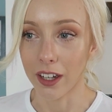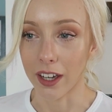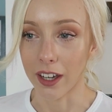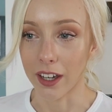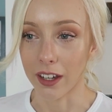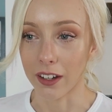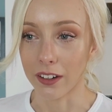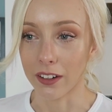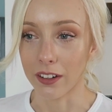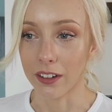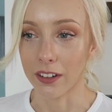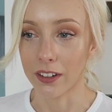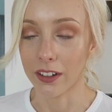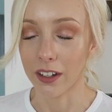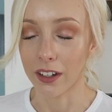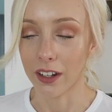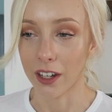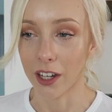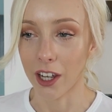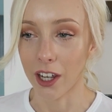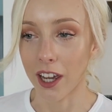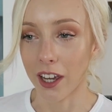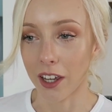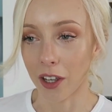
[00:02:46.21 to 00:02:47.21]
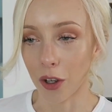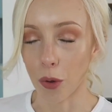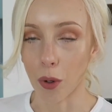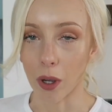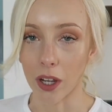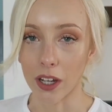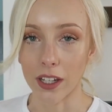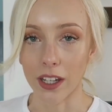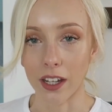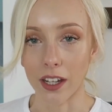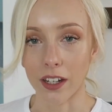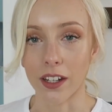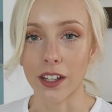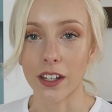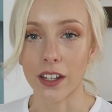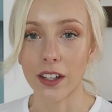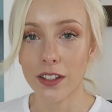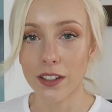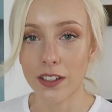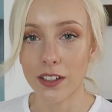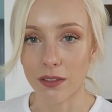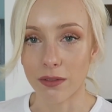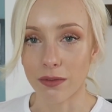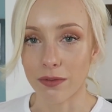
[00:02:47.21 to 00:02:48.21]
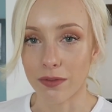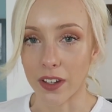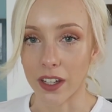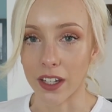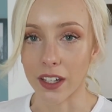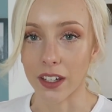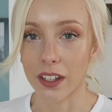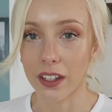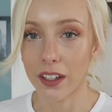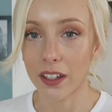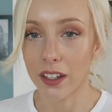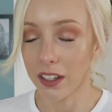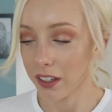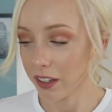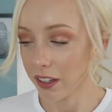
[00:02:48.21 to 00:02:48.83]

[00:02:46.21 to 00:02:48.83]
and I can't quite get it to fit.